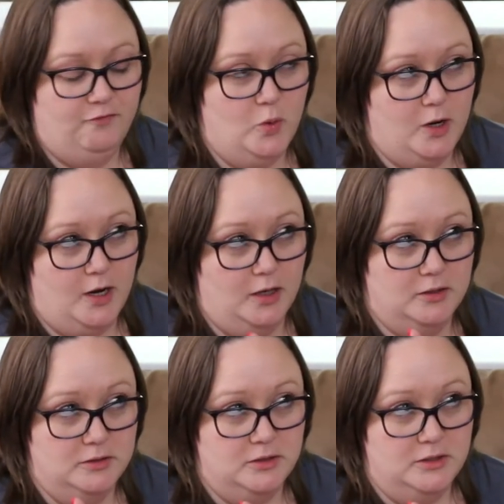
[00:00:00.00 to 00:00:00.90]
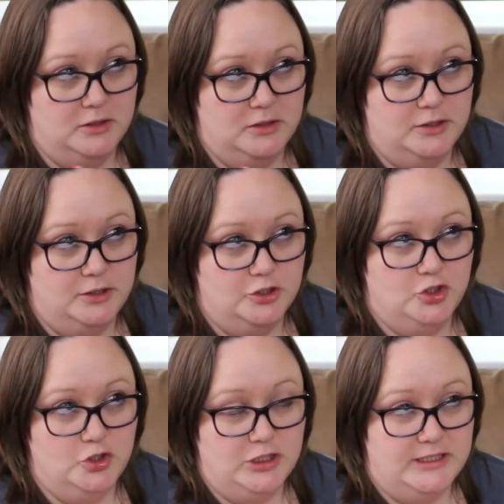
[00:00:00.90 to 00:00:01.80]
for
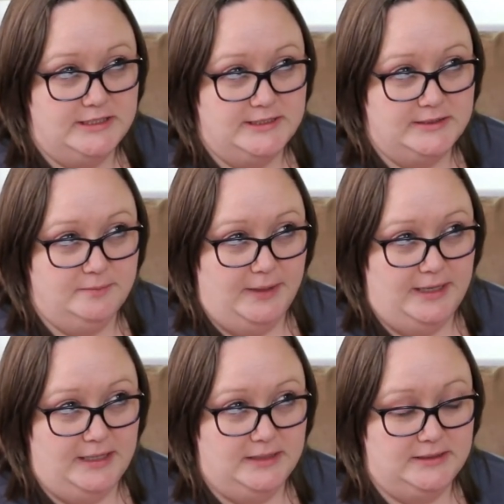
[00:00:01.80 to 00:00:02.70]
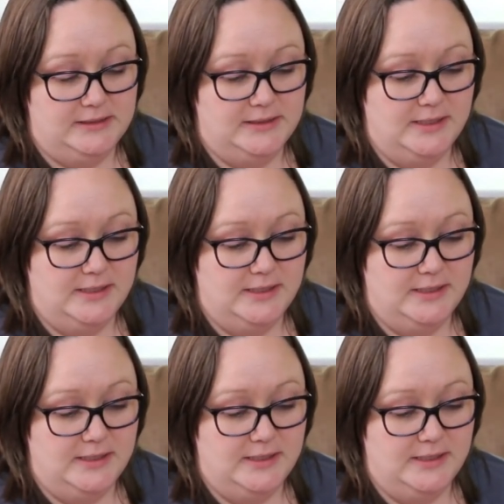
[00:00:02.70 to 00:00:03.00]
Christmas.